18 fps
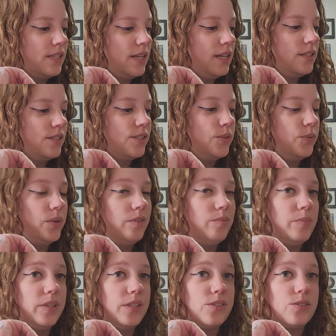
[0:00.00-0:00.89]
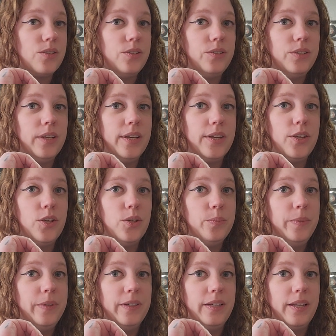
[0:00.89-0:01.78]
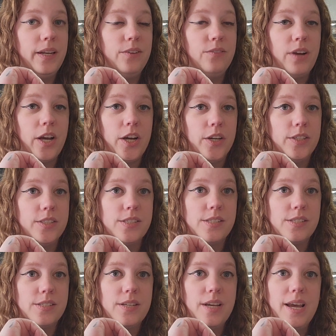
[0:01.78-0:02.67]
And so we've been slowly accumulating records.